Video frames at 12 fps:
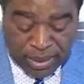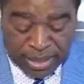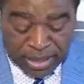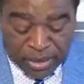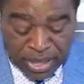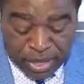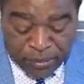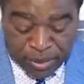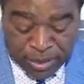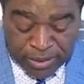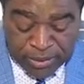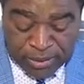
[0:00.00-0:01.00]
Are you ready
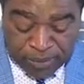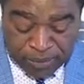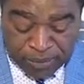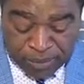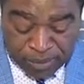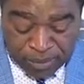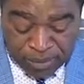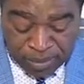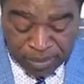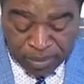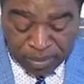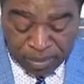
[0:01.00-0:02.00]
for this? Amen.
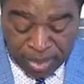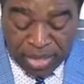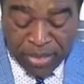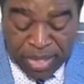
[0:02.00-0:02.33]
Are